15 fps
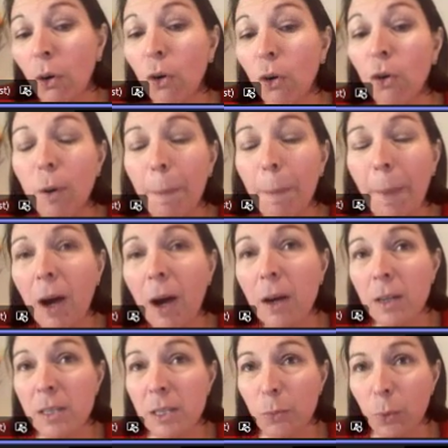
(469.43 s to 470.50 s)
or a
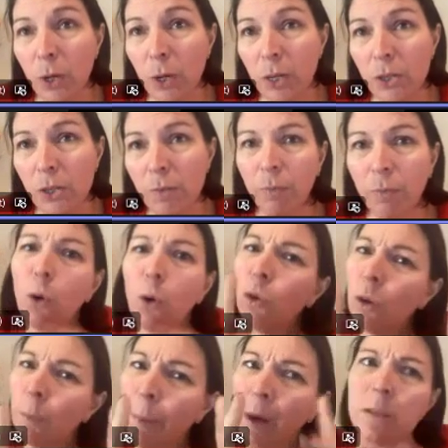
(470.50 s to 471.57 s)
password,
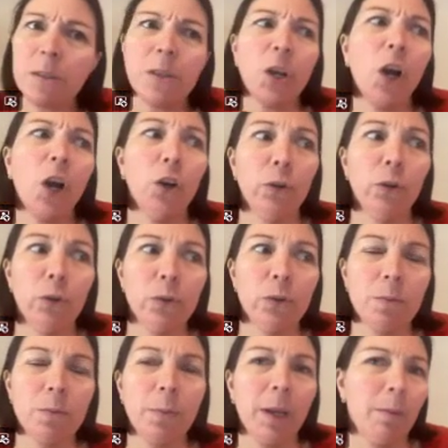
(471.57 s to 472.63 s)
or a
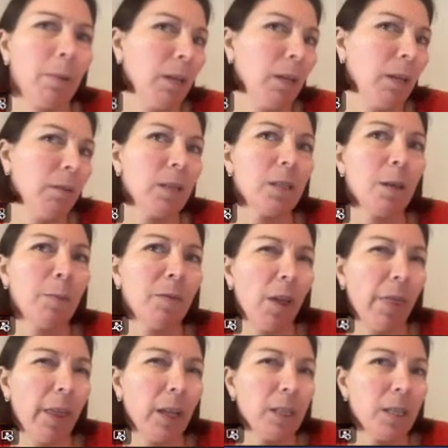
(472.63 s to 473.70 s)
passcode maybe, because some of our
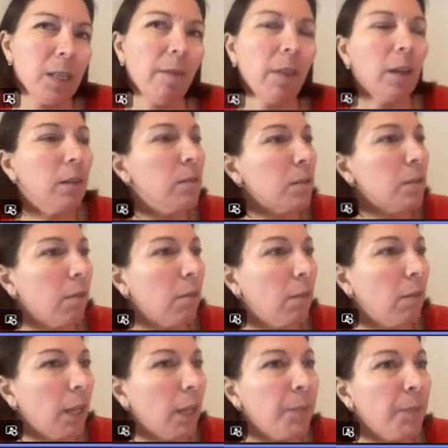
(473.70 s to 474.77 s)
things have those, don't
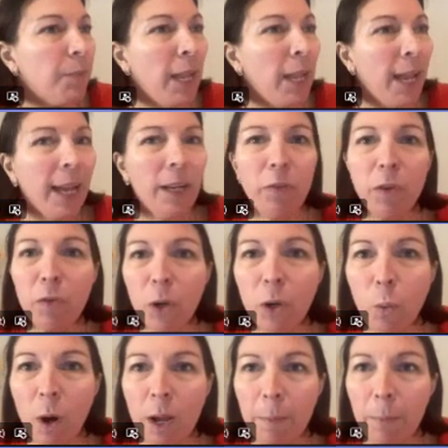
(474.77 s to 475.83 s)
they? And if you've got
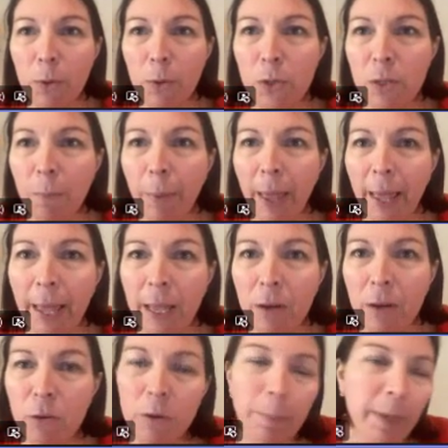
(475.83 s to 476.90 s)
a whiteboard and pen
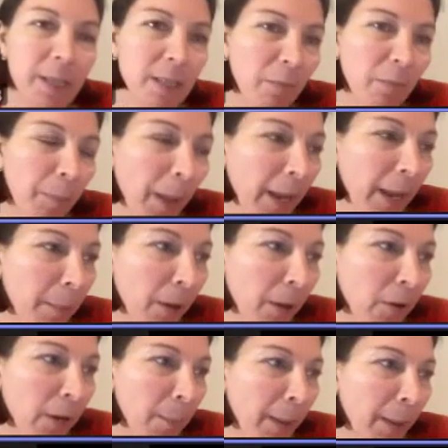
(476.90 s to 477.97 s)
or a piece of paper
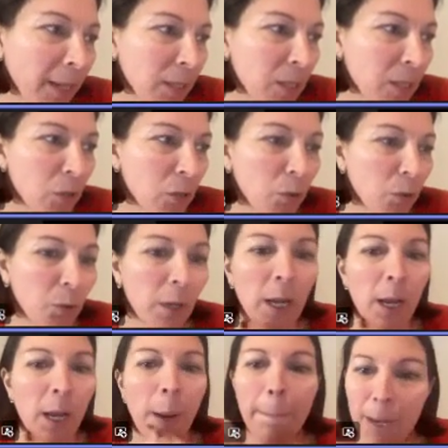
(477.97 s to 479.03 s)
and a pencil,
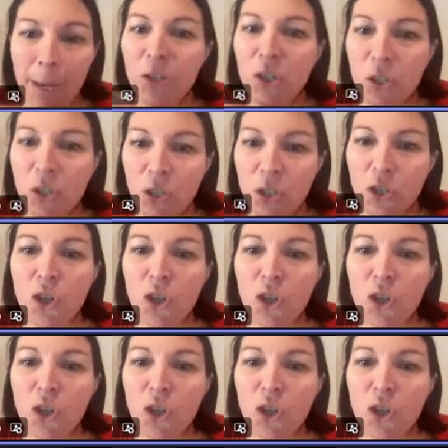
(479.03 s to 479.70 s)
maybe just